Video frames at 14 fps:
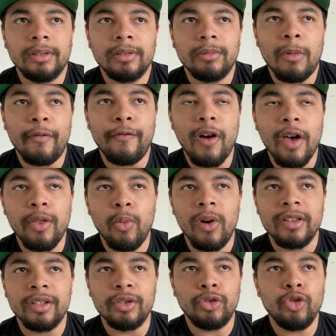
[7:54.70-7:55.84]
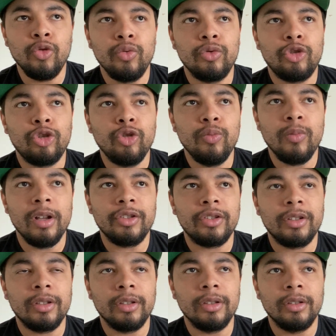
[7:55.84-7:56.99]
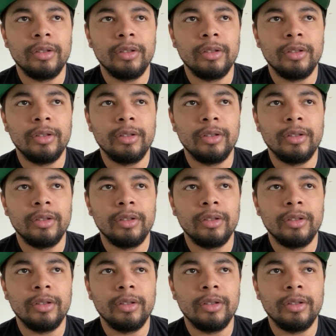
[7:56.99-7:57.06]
my father wasn't too much,